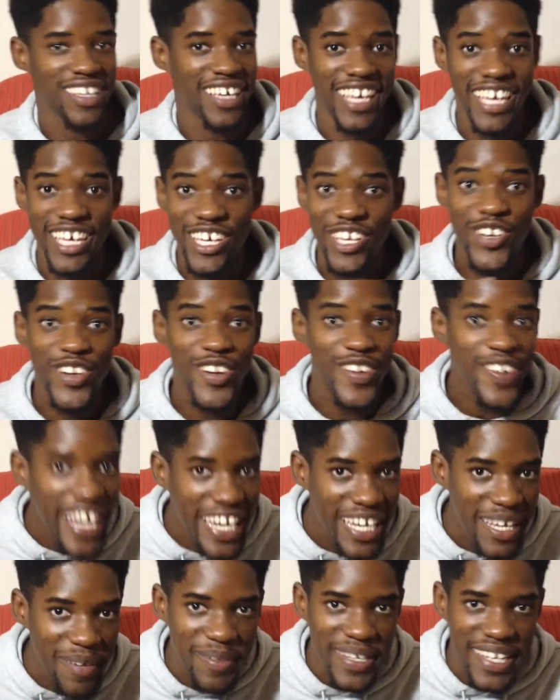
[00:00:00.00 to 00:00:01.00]

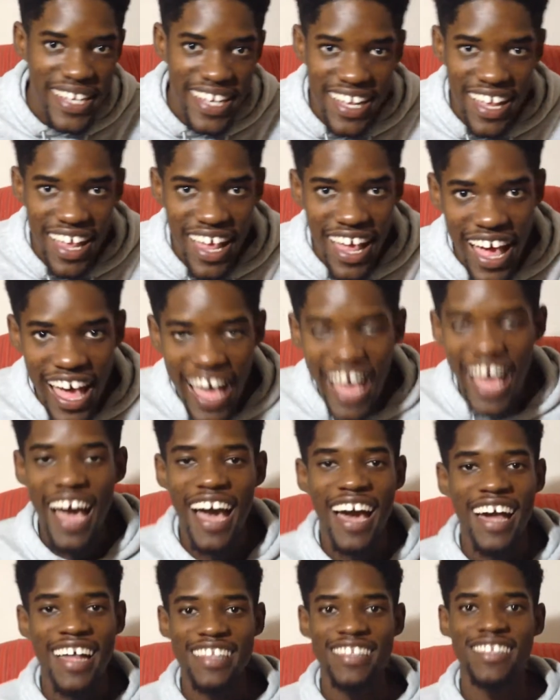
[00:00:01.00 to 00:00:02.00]
incredibly,
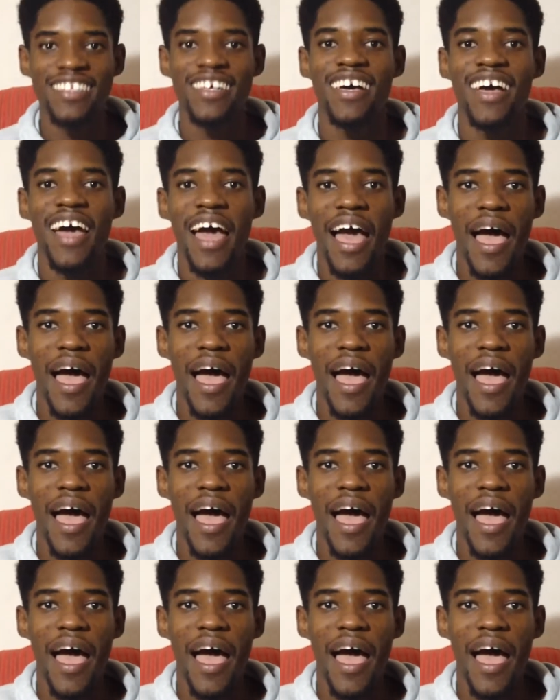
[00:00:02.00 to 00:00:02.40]
and